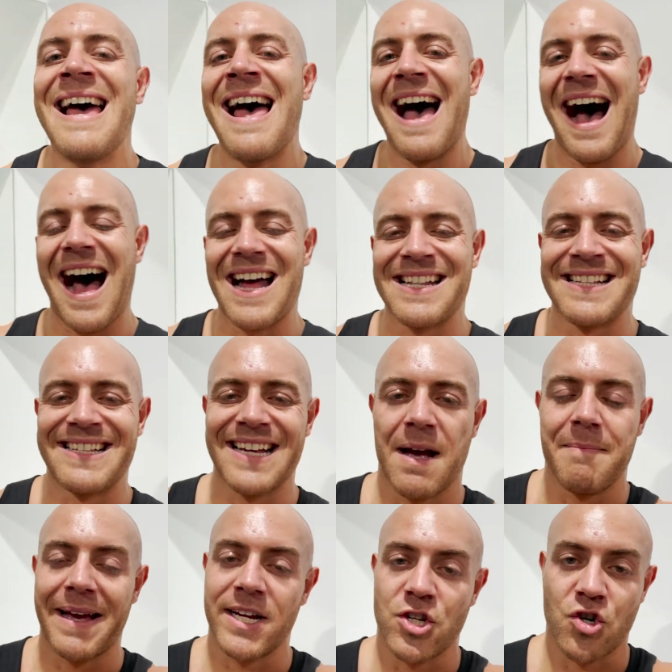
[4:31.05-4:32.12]
and
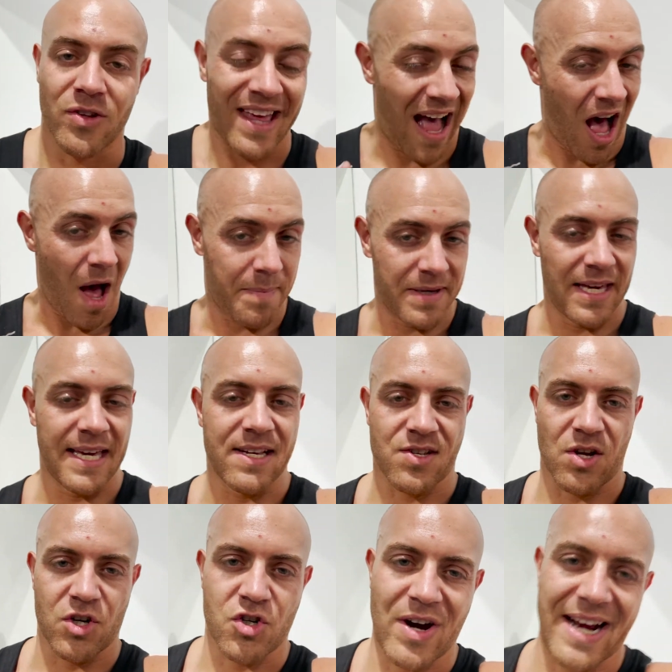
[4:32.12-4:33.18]
making sure the RPE is on
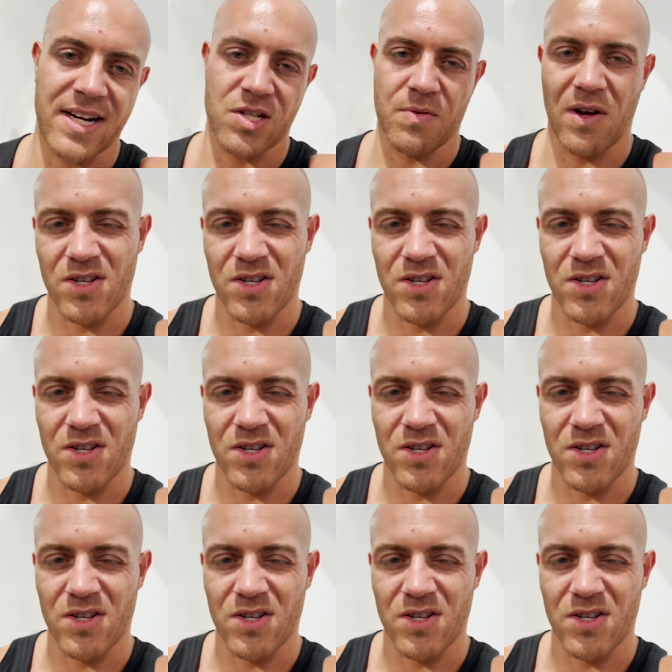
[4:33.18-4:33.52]
track as well.